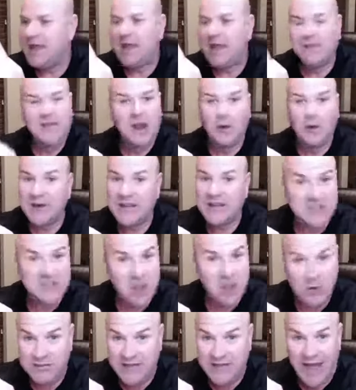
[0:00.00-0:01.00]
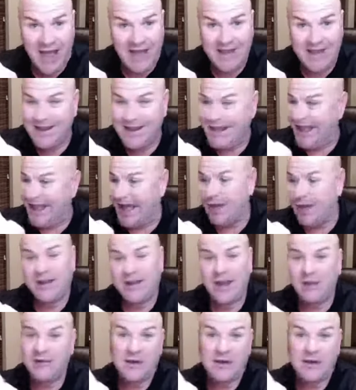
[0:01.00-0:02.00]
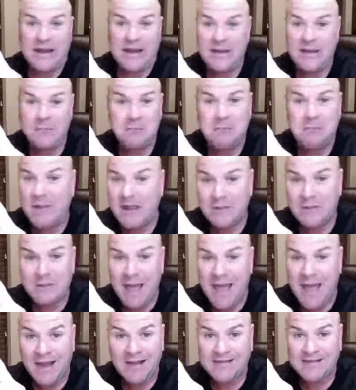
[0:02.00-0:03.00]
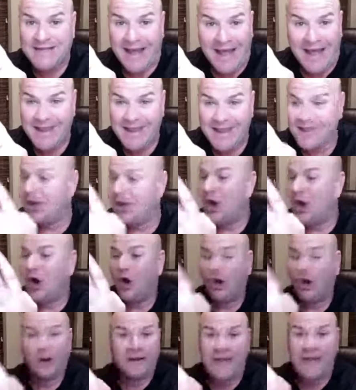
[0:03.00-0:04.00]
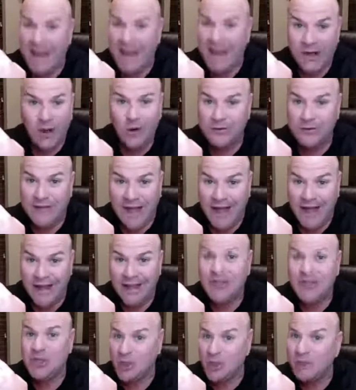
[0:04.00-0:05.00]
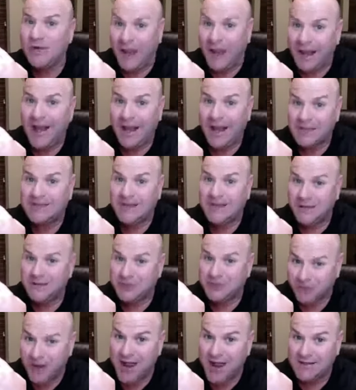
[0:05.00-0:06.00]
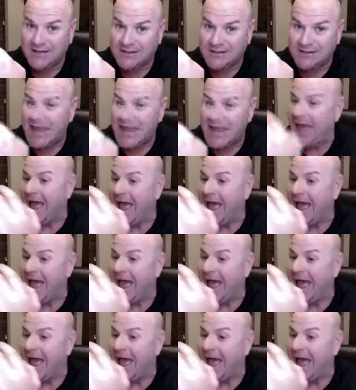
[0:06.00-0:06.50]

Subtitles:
There is no diet. I don't care if you're eating Big Mac diet or keto diet, you've got oxidative stress.